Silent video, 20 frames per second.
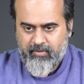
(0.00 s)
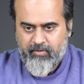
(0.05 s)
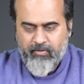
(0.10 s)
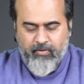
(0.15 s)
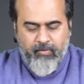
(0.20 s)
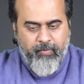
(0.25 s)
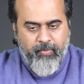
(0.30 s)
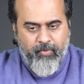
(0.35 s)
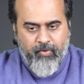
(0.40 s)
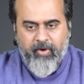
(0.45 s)

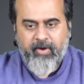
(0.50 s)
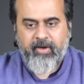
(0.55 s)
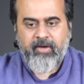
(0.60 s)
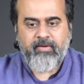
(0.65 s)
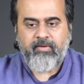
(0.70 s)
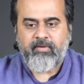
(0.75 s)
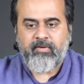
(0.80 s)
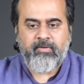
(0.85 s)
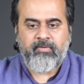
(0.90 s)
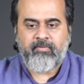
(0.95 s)
No
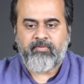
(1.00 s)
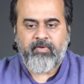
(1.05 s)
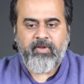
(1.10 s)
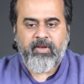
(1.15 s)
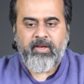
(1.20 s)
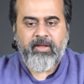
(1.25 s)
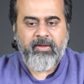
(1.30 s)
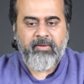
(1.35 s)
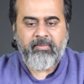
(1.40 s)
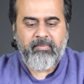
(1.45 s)
point
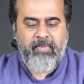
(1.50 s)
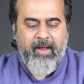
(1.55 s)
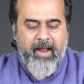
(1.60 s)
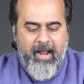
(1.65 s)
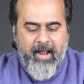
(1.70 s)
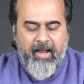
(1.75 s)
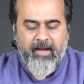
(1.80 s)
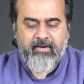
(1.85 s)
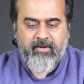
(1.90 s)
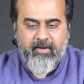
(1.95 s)
feeling
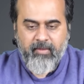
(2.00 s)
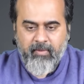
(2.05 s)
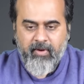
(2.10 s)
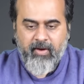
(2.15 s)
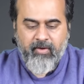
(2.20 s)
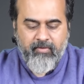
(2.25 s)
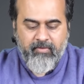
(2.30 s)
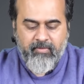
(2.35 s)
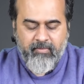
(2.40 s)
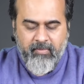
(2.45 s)
bad
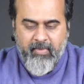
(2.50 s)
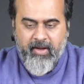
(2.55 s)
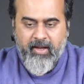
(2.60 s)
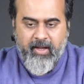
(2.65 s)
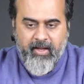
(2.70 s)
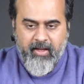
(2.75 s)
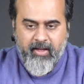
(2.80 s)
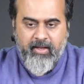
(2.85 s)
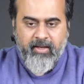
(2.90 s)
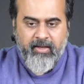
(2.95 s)
about
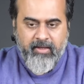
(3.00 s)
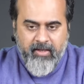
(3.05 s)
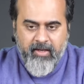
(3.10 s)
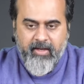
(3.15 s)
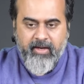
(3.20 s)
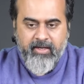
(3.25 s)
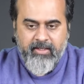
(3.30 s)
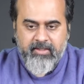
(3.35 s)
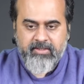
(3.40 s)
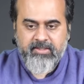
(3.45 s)
my
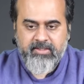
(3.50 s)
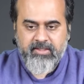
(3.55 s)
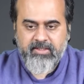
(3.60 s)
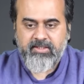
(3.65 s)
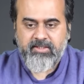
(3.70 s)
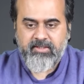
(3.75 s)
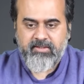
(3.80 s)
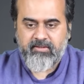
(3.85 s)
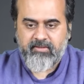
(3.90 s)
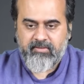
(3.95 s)
current
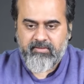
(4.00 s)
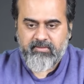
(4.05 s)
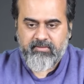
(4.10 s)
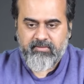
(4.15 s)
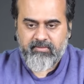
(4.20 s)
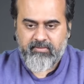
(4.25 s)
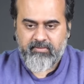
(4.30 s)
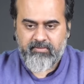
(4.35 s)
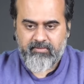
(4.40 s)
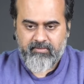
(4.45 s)
station.
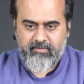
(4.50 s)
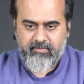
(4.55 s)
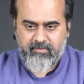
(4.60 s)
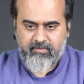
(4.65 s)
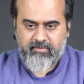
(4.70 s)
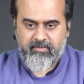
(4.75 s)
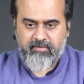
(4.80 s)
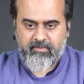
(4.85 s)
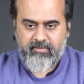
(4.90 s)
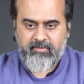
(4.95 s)

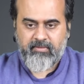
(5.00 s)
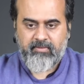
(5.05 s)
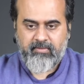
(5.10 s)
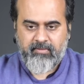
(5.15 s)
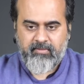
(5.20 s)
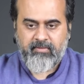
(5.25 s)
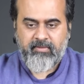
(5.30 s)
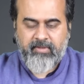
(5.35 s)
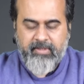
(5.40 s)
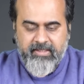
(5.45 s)

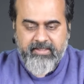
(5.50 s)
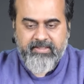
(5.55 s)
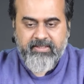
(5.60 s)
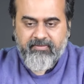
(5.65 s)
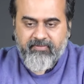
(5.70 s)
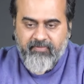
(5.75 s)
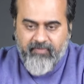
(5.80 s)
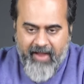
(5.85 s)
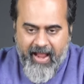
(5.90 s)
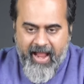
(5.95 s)
It is
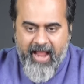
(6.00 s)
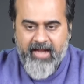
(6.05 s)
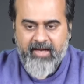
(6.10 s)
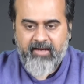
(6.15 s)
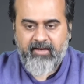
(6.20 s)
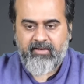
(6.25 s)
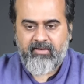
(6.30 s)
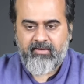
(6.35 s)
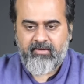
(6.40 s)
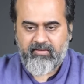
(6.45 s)
a
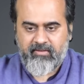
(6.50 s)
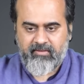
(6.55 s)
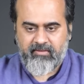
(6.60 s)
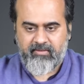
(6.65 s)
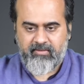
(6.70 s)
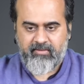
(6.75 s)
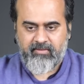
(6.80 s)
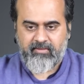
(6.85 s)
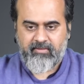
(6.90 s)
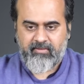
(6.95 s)
fact.
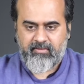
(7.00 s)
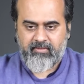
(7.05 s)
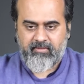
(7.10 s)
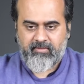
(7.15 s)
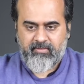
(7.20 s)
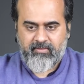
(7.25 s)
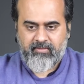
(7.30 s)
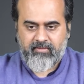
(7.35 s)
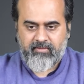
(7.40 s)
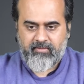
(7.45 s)

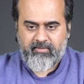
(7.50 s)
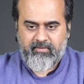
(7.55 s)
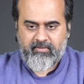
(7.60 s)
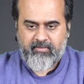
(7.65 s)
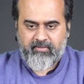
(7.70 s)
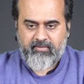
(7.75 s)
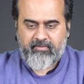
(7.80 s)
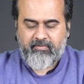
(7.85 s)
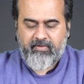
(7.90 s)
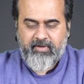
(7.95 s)

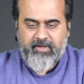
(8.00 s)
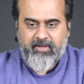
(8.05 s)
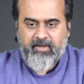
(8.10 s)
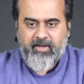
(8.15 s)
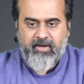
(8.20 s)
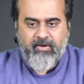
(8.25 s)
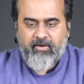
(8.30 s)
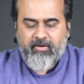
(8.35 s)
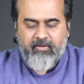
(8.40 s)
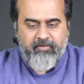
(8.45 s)
One
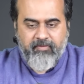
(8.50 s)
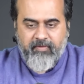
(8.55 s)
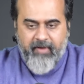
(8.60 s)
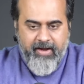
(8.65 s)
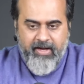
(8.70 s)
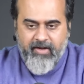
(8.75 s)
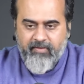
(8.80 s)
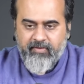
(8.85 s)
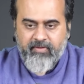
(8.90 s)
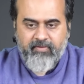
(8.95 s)
cannot
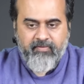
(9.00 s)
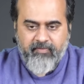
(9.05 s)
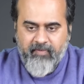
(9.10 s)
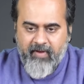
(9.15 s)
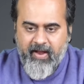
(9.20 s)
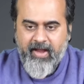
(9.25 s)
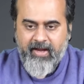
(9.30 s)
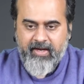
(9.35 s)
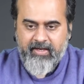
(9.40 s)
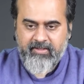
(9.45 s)
fight with
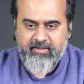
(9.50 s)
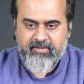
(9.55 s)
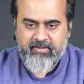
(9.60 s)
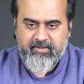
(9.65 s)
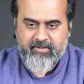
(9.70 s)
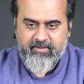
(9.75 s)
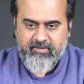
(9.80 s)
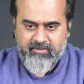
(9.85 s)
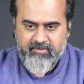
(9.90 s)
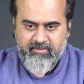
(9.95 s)

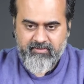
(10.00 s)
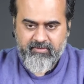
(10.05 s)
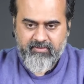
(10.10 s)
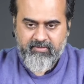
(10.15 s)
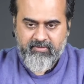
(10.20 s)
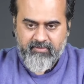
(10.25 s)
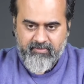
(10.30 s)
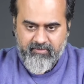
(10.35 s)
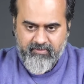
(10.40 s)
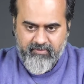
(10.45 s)
facts.
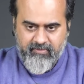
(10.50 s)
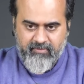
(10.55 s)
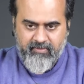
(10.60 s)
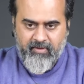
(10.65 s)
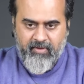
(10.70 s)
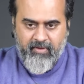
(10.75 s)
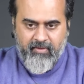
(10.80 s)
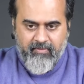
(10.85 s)
Hmm?